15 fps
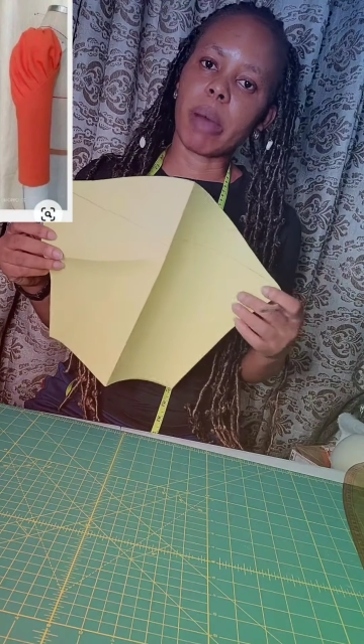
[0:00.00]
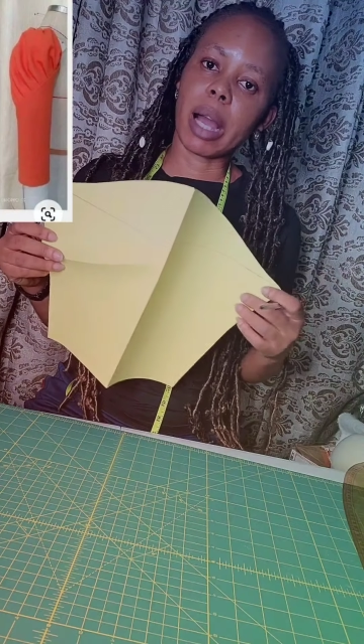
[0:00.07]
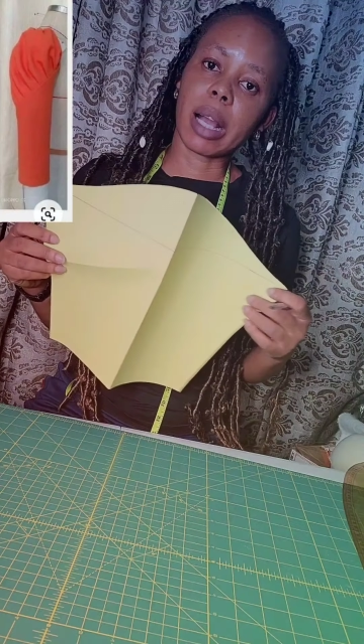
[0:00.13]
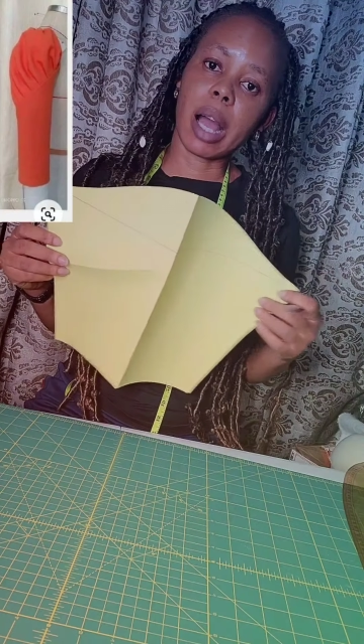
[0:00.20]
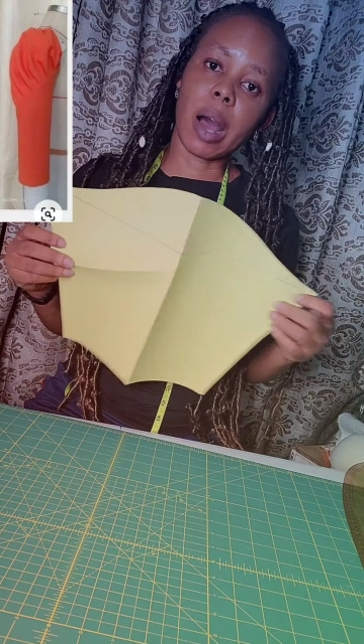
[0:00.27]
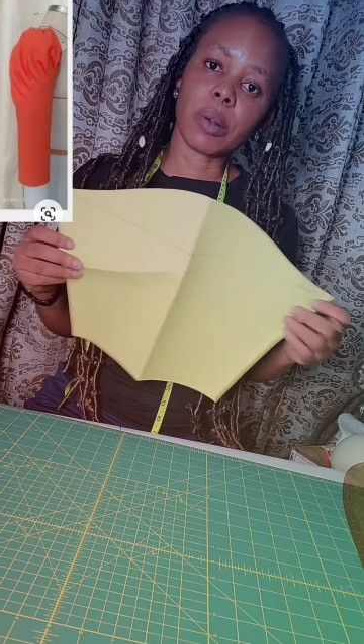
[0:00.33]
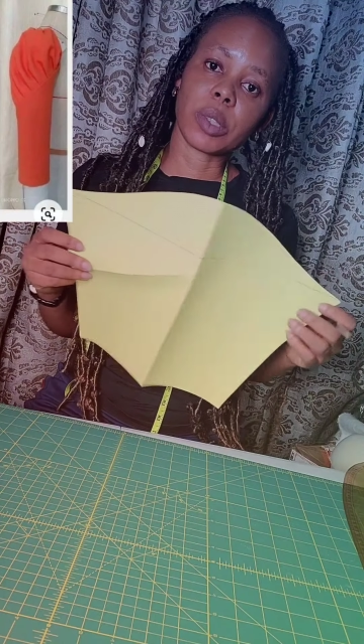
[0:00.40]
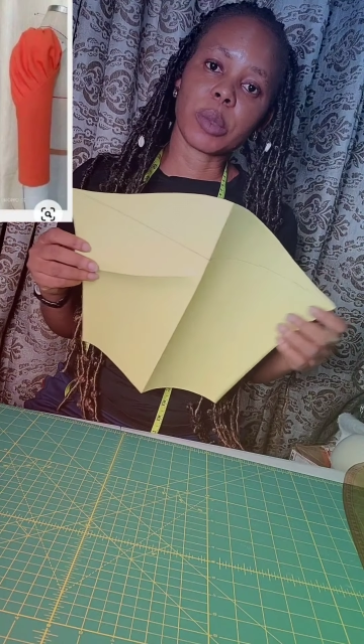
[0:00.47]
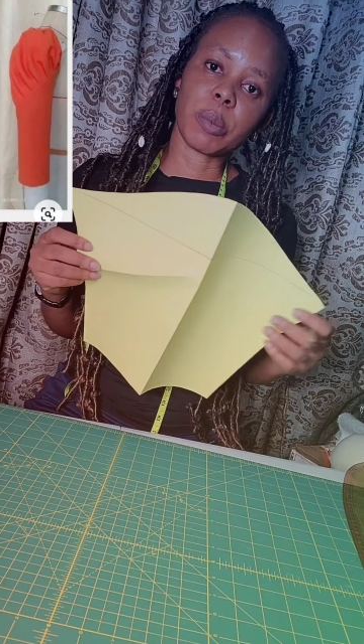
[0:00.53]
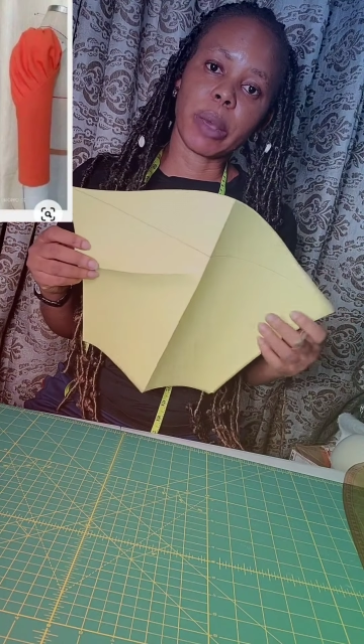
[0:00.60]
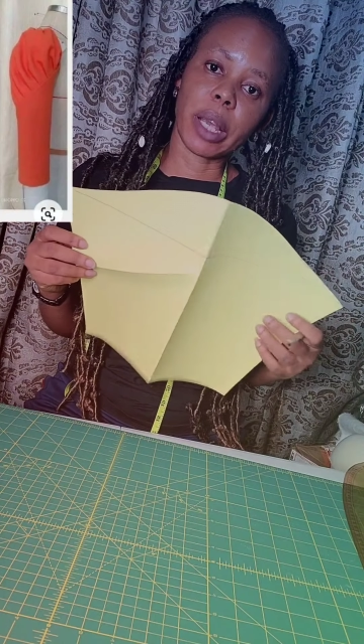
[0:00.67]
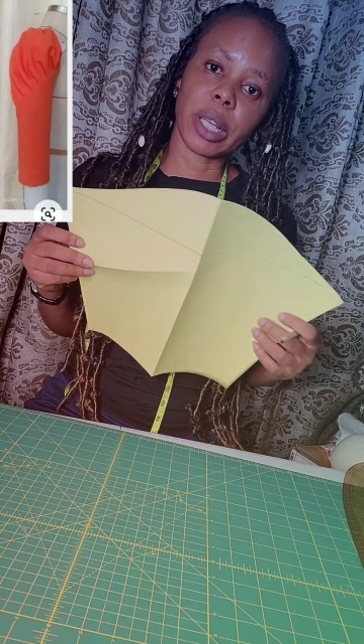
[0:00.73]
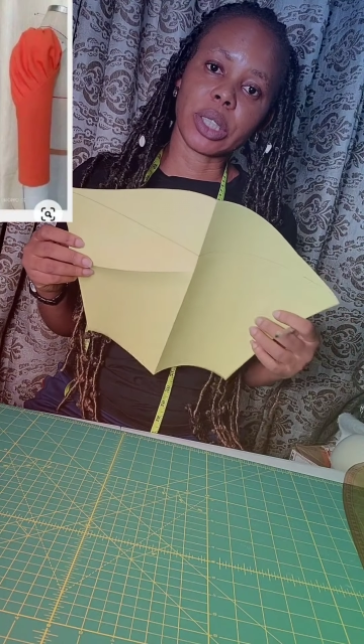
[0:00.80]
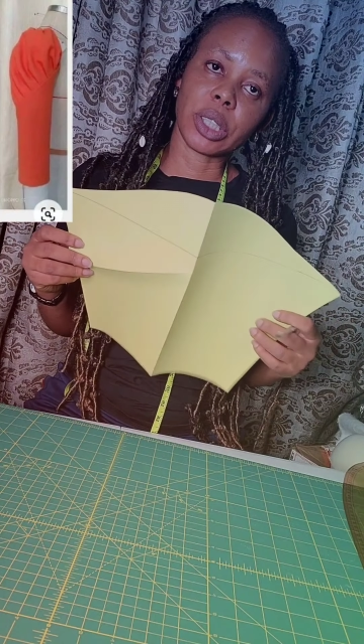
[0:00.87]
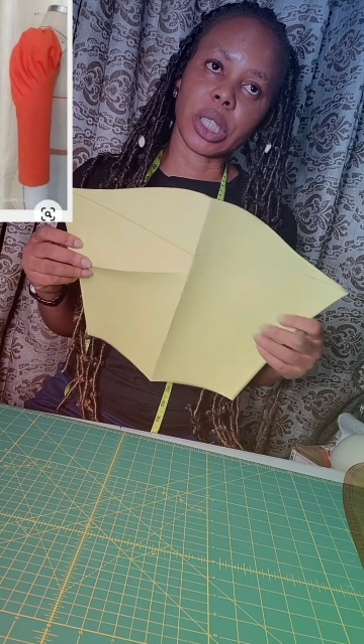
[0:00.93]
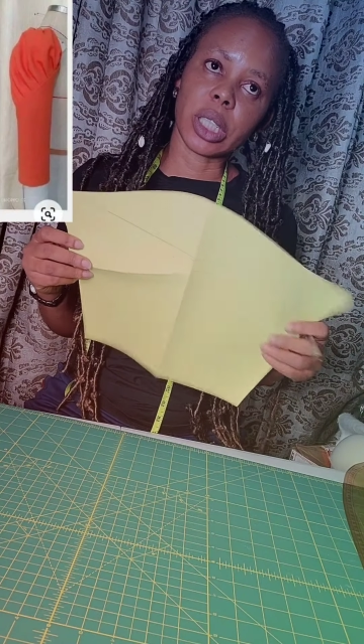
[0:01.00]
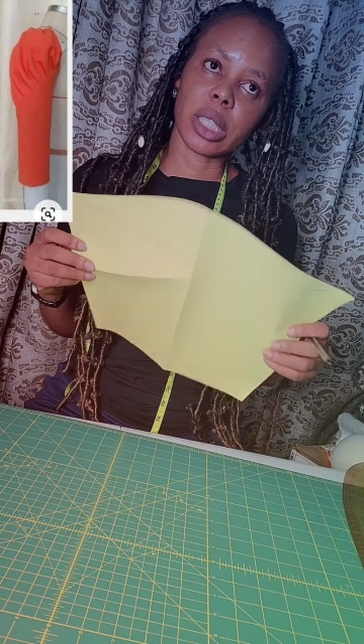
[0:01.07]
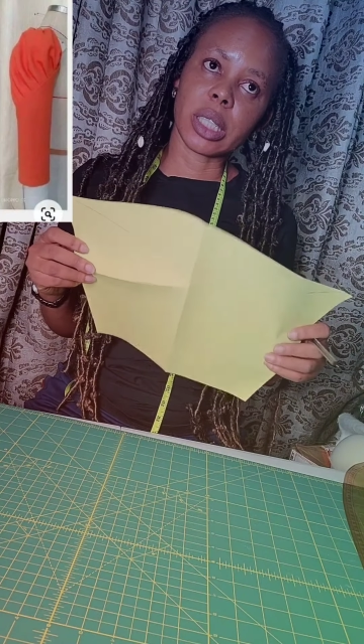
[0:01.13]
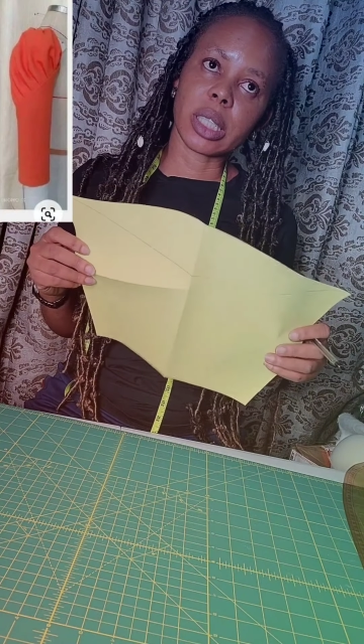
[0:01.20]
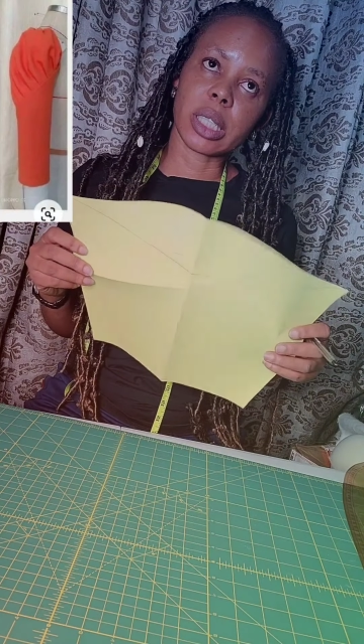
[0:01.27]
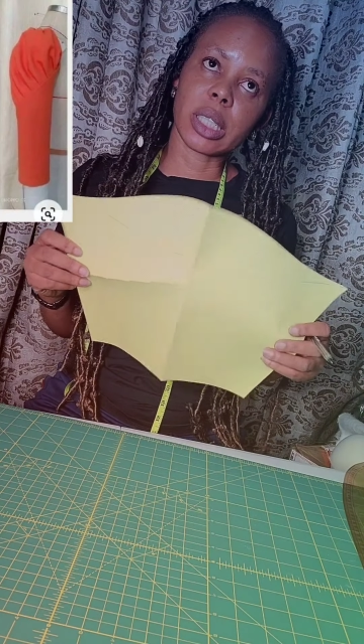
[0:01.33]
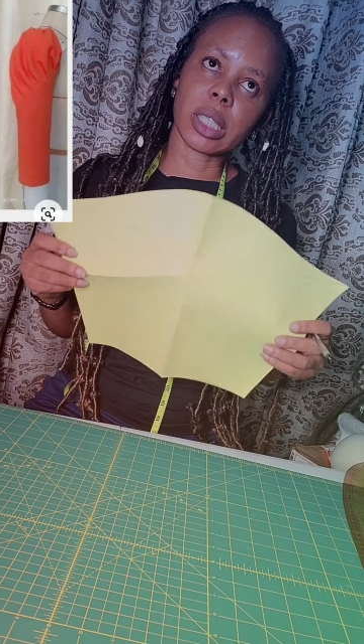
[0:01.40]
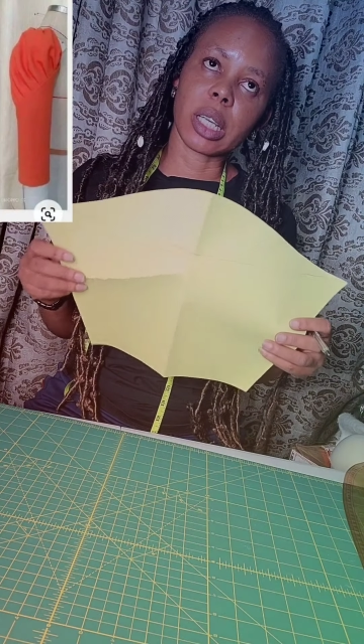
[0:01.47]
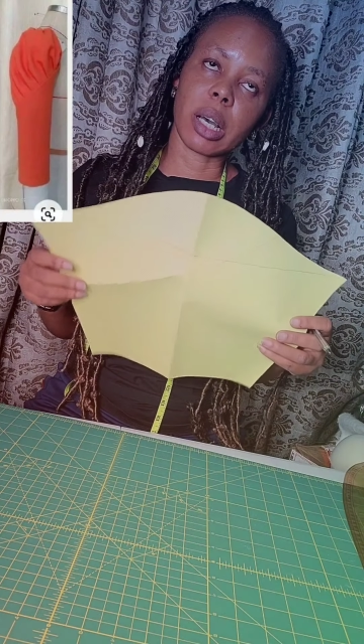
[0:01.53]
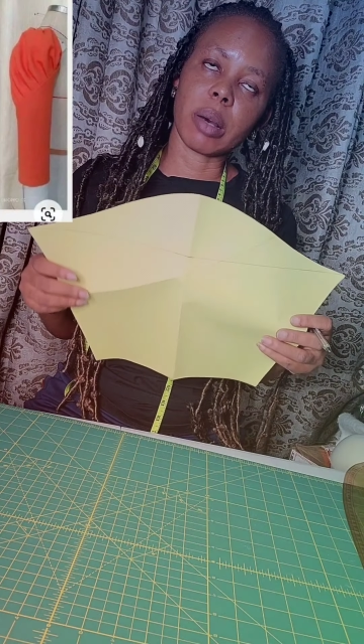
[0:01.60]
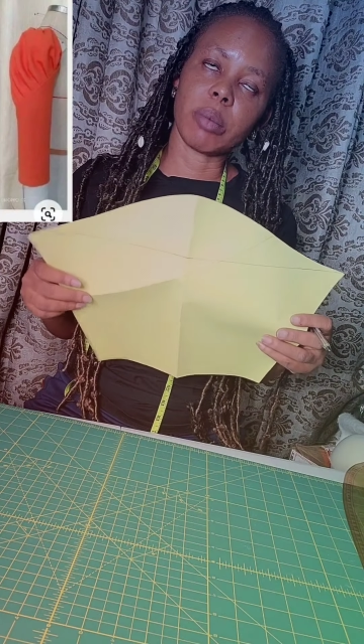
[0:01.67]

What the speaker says: account page is